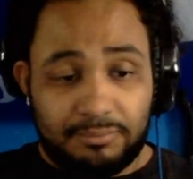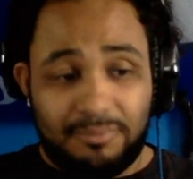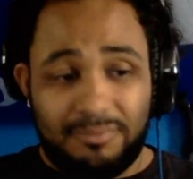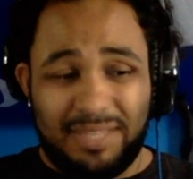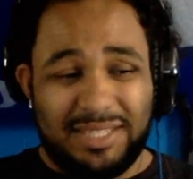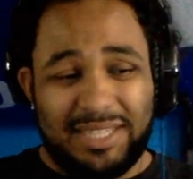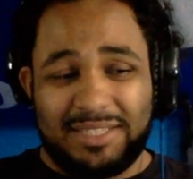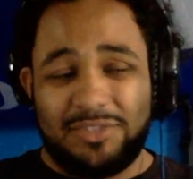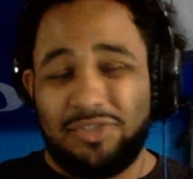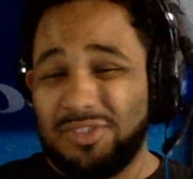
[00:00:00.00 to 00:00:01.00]
that's
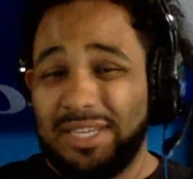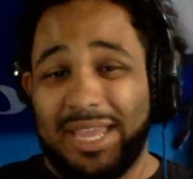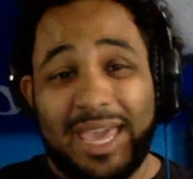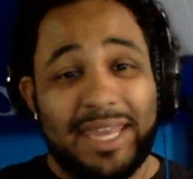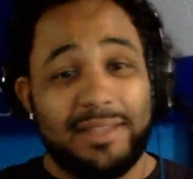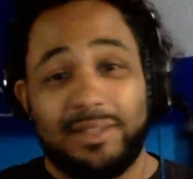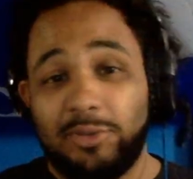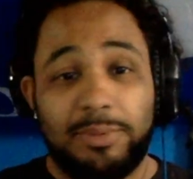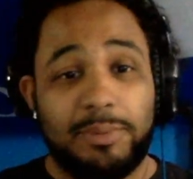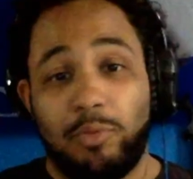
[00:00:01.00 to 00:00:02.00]
just gonna add a little
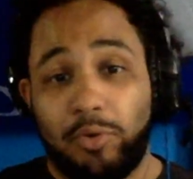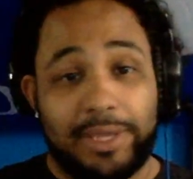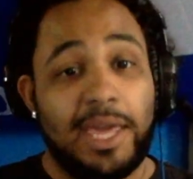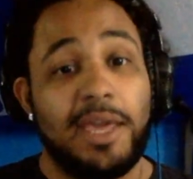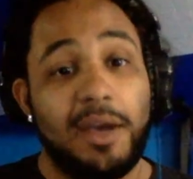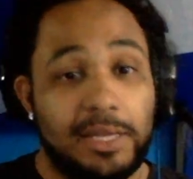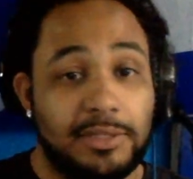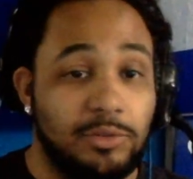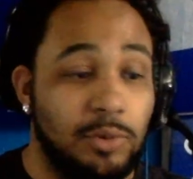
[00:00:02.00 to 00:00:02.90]
bit more chaos to our